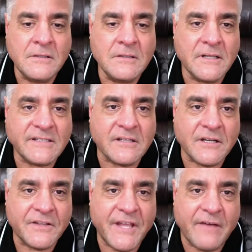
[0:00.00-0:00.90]
Let's look
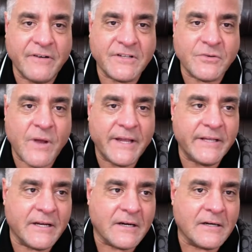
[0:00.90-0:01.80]
at the evidence right
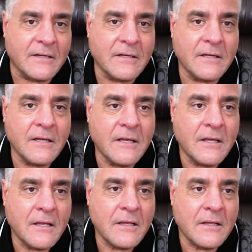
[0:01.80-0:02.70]
here.
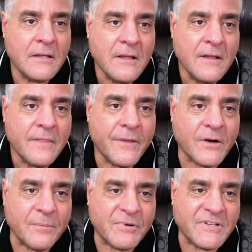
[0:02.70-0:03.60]
They're
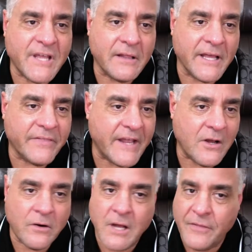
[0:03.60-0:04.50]
going to pretend like they
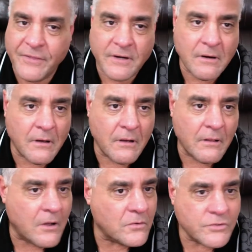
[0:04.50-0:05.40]
know nothing at all.
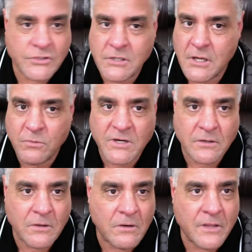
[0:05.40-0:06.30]
Oh, shit, we
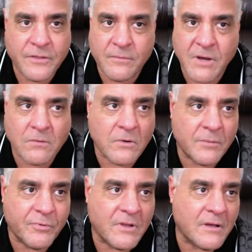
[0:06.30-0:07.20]
don't know nothing about
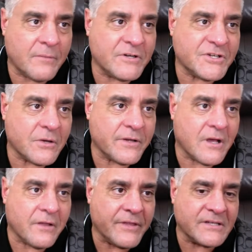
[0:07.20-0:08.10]
Ripple. I'm going to show you
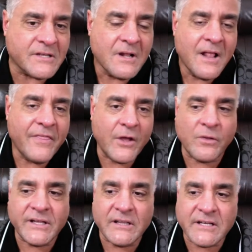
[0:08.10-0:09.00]
all this. They
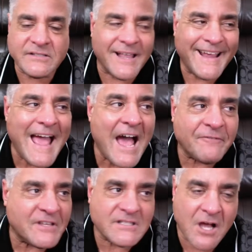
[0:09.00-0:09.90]
only list like half
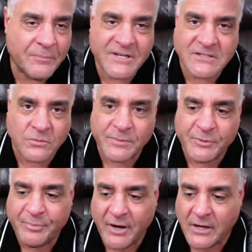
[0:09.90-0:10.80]
of these companies are
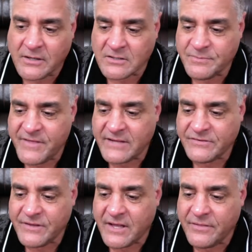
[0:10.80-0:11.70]
Ripple partners, but
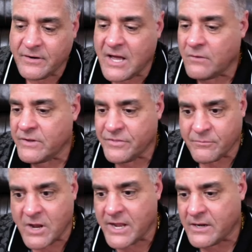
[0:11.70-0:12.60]
that's not, they're not with
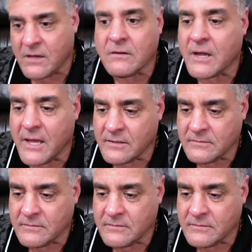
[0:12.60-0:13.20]
them, right? Okay.